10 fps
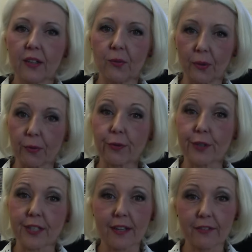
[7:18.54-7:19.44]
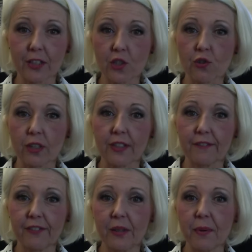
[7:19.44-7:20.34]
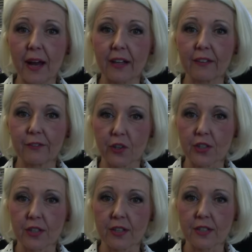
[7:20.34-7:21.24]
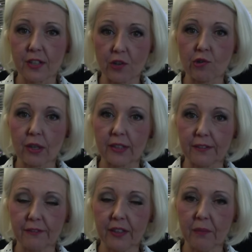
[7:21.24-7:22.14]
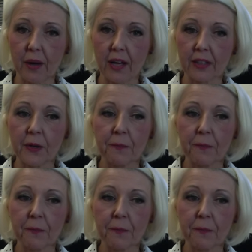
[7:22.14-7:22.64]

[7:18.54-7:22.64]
when we receive constructive feedback versus destructive feedback.